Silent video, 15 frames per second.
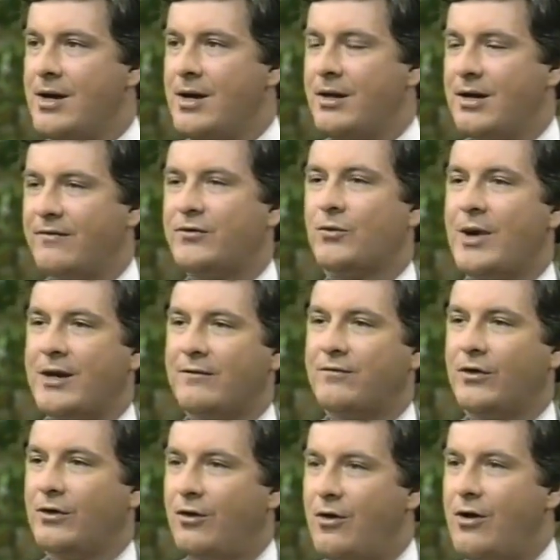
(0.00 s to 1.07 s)
You have to rent it
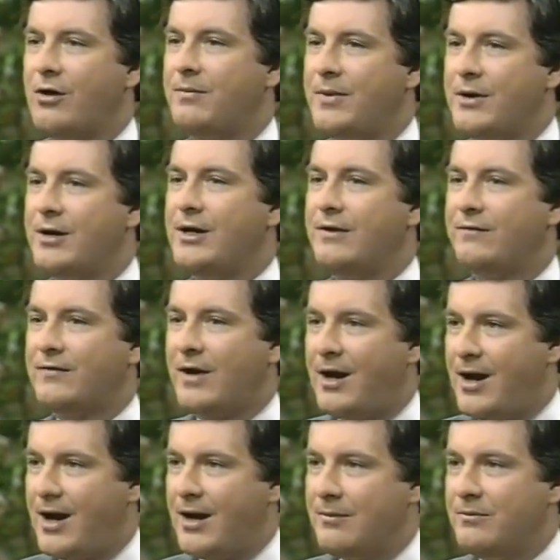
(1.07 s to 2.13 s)
for a long period of
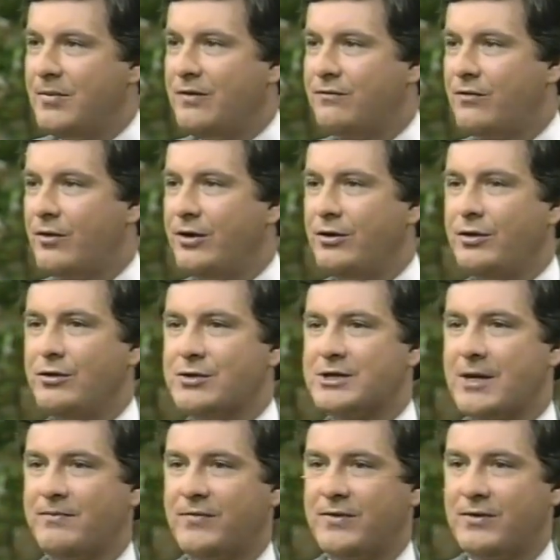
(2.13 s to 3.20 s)
time before you use
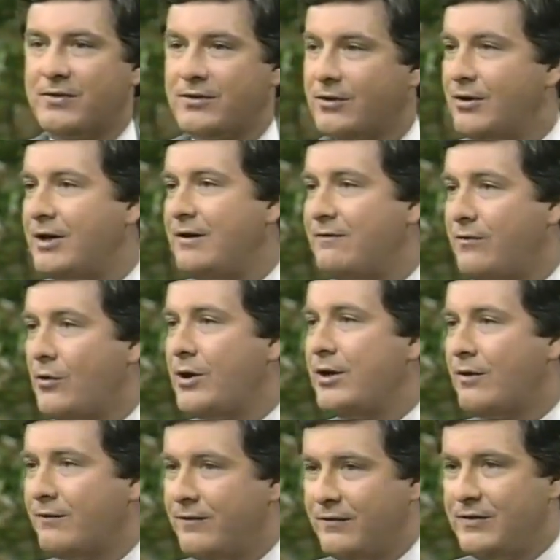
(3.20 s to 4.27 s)
up the thirty,
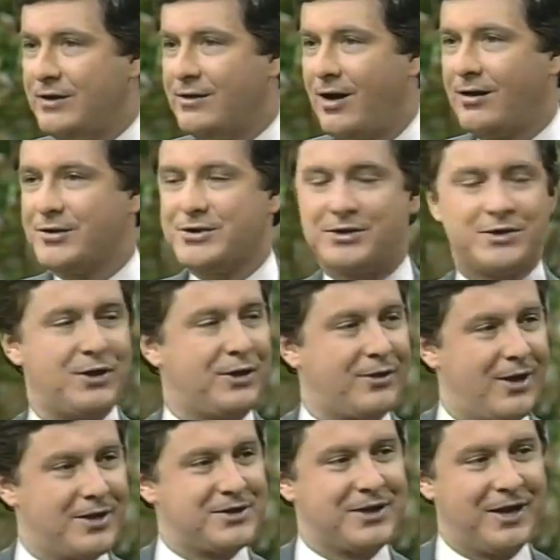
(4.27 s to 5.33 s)
forty, or fifty dollars it's going to
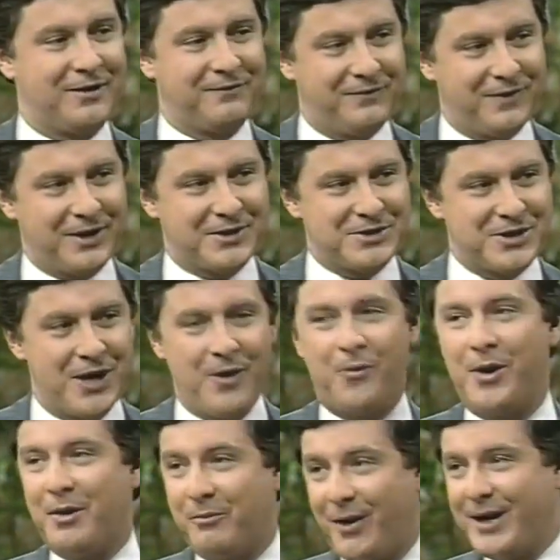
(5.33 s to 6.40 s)
cost to get it fixed okay.
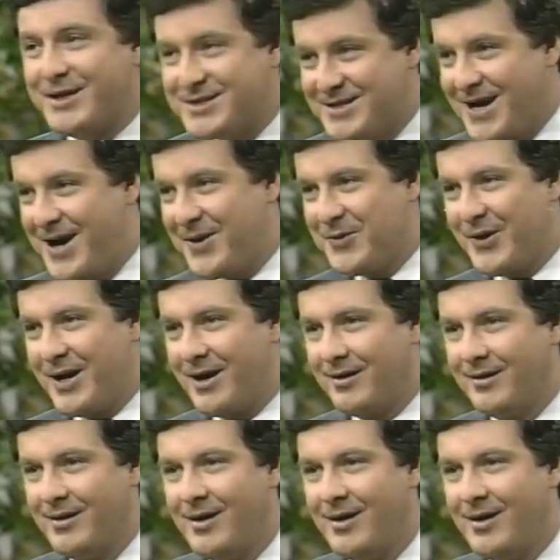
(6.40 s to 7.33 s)
when it breaks down now. Yeah.